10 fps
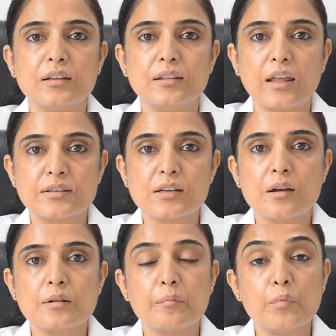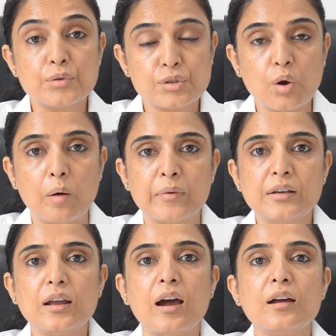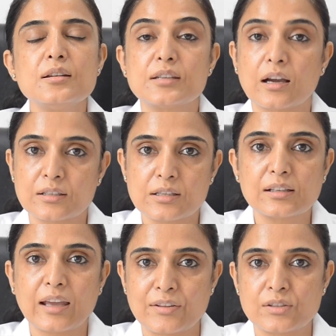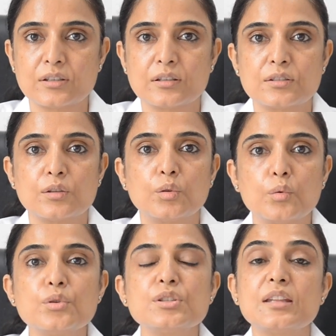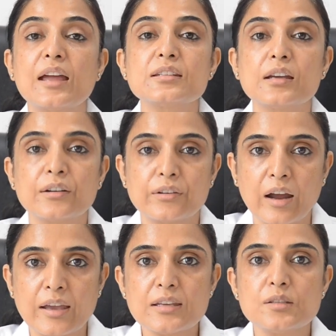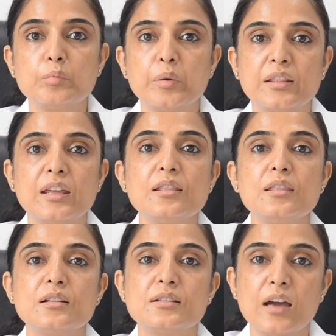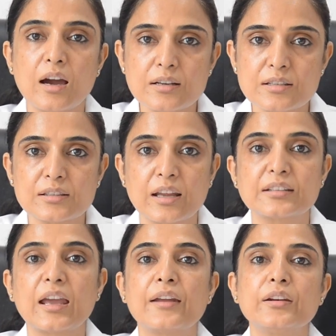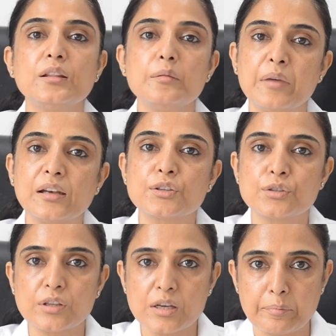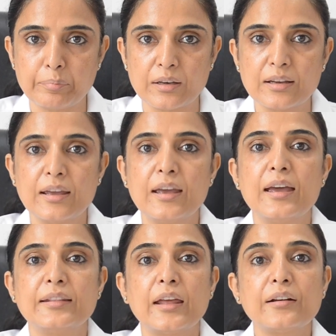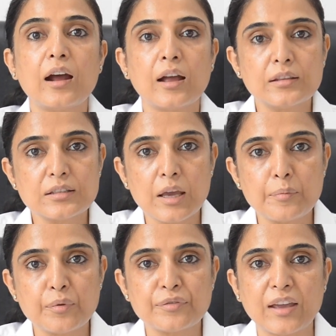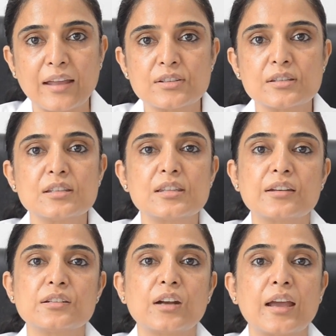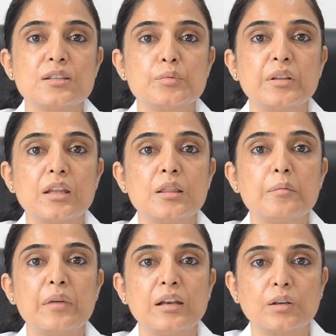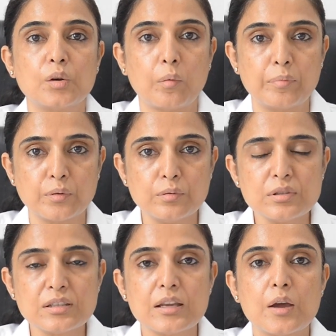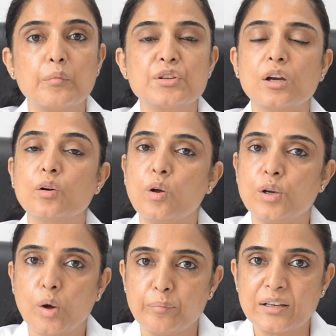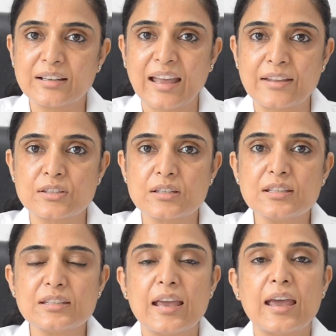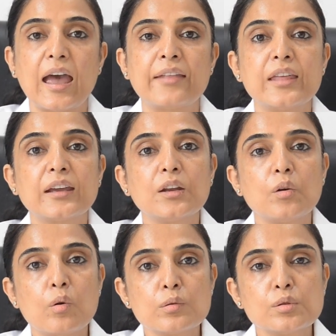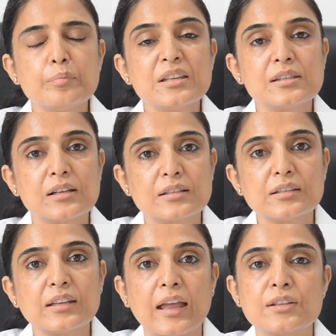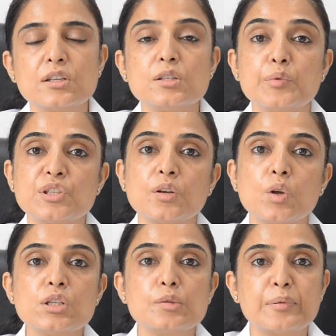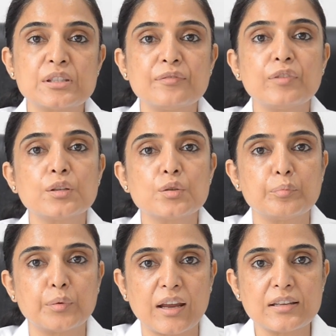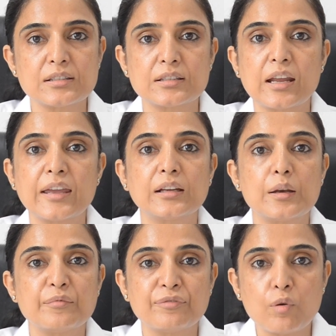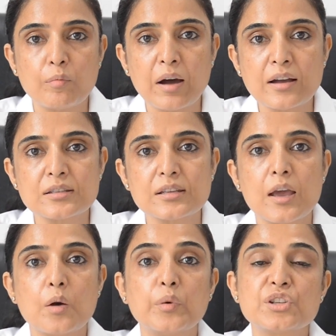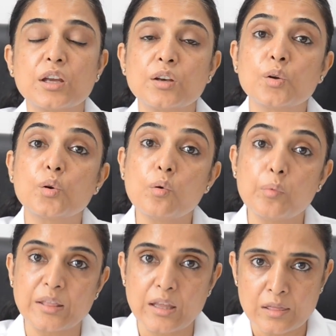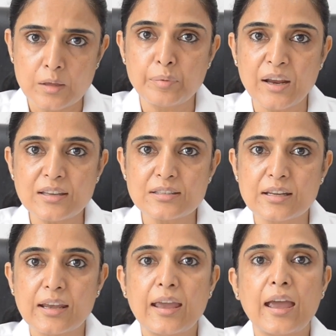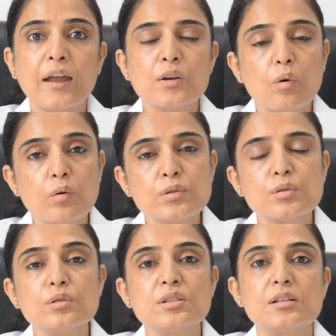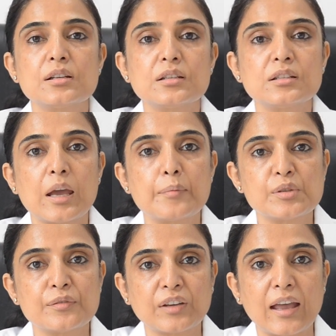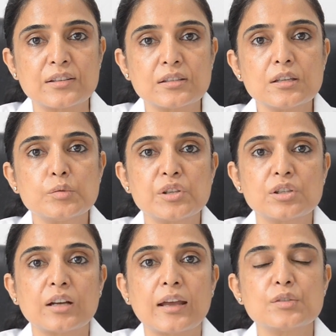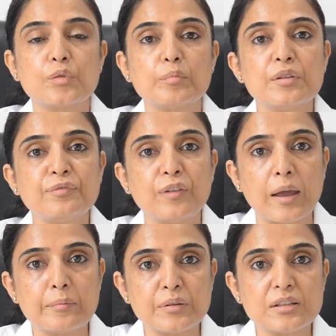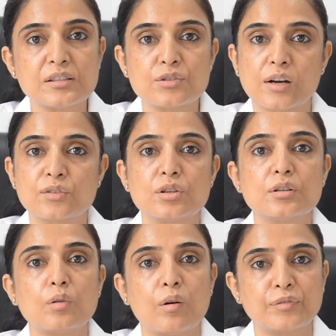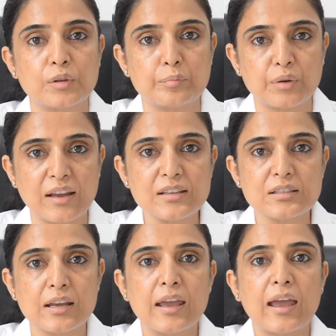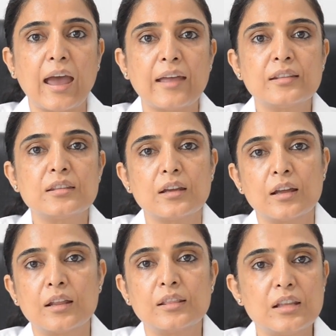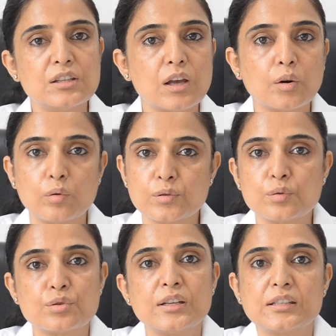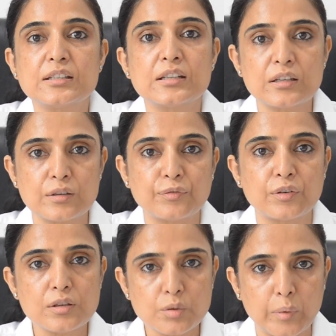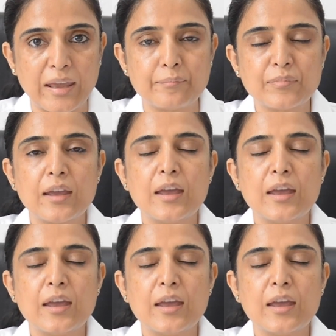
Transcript: That are most common are ductal cancers, those that arise within the ducts that carry the milk to the nipple. There are other type of cancers that arise within the milk lobules, which are called lobular cancers. And there can also be certain cancers which are not specific to breast, like lymphomas, which can grow within the breast. And also certain types of cancers which arise from the fibrous structure of the breast. And these are also treated in a different way.